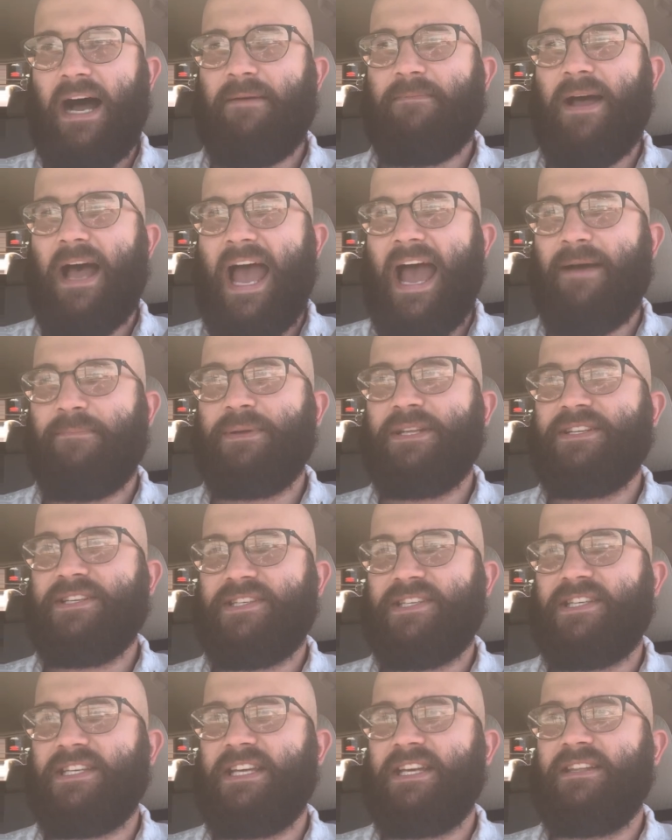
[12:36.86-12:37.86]
happy to
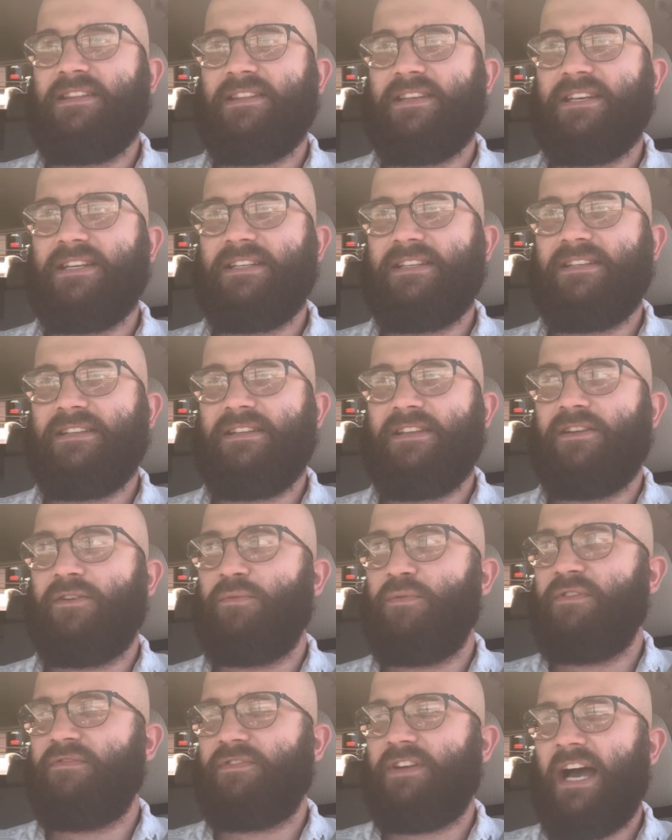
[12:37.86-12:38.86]
see that,
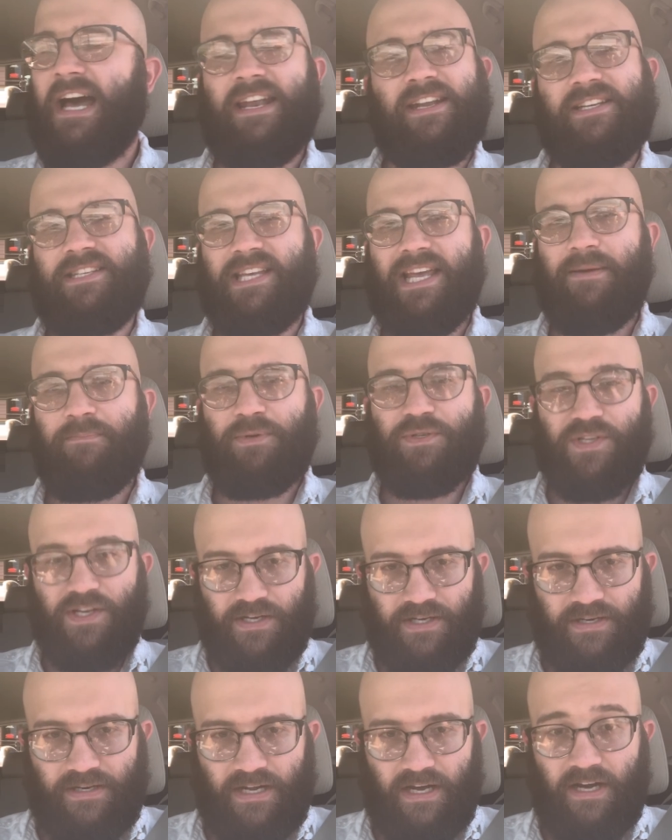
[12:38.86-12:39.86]
we've got examples
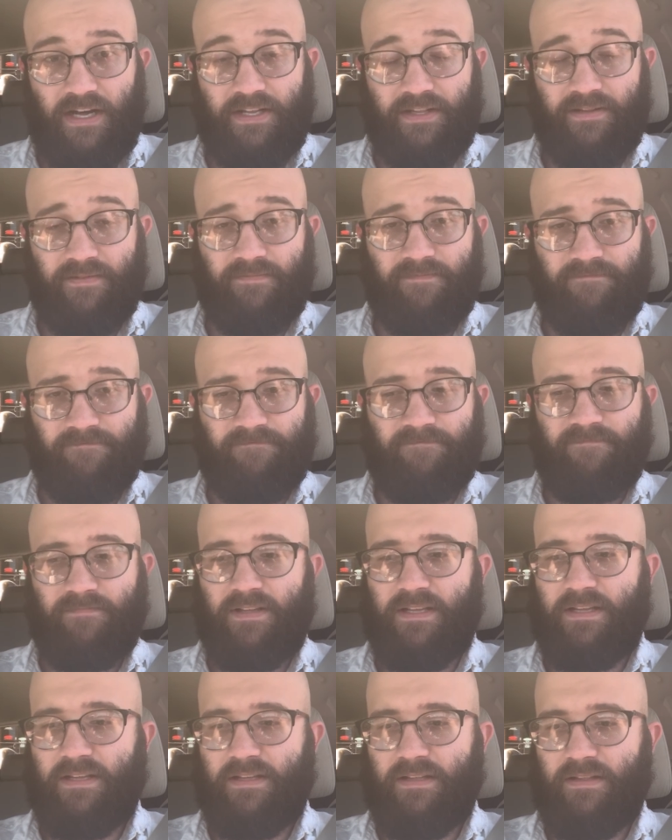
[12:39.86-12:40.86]
on
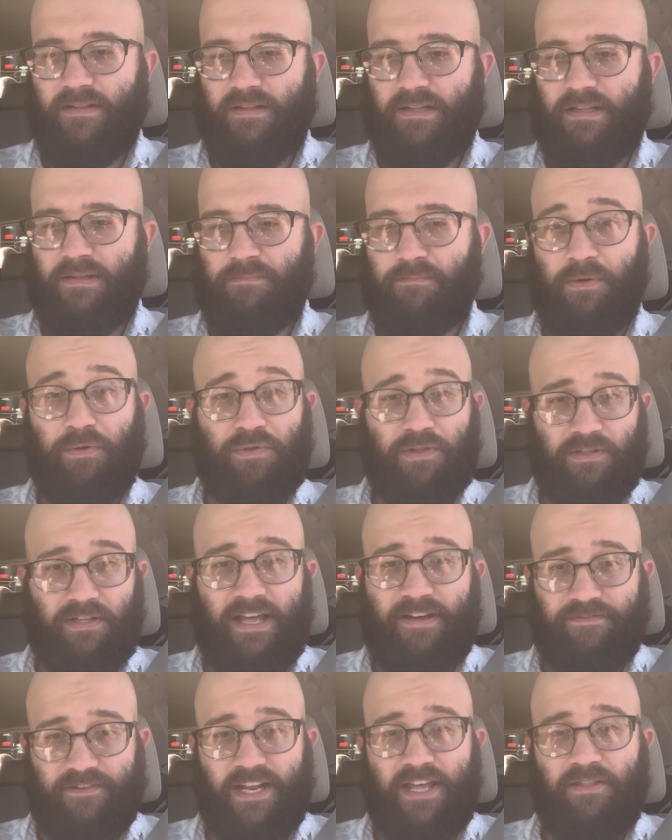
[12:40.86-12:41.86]
both the
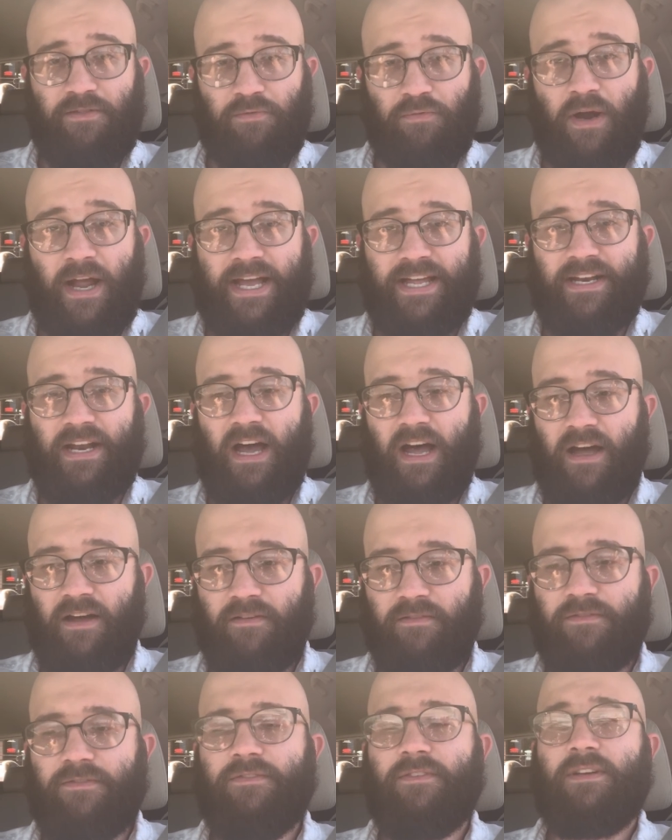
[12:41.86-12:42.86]
left and the right
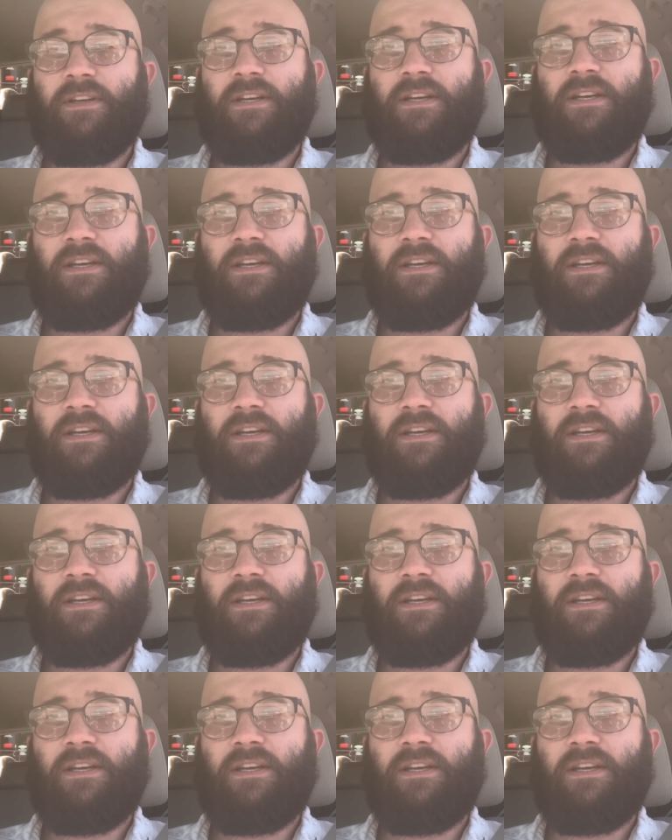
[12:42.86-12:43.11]
of